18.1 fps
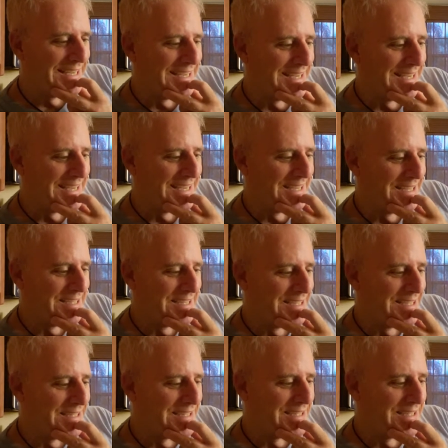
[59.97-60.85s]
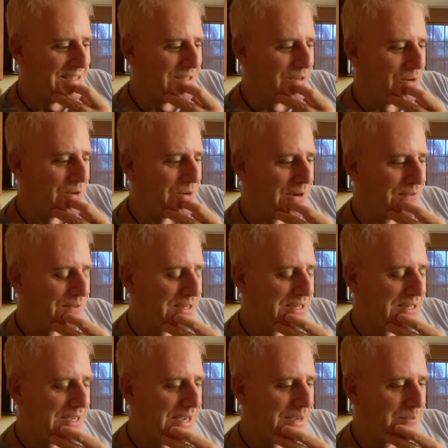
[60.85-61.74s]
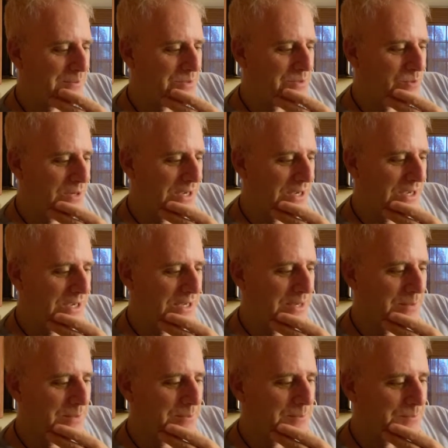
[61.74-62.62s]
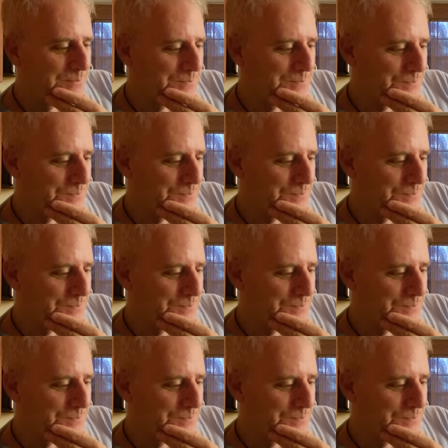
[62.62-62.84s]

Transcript: And oftentimes when I am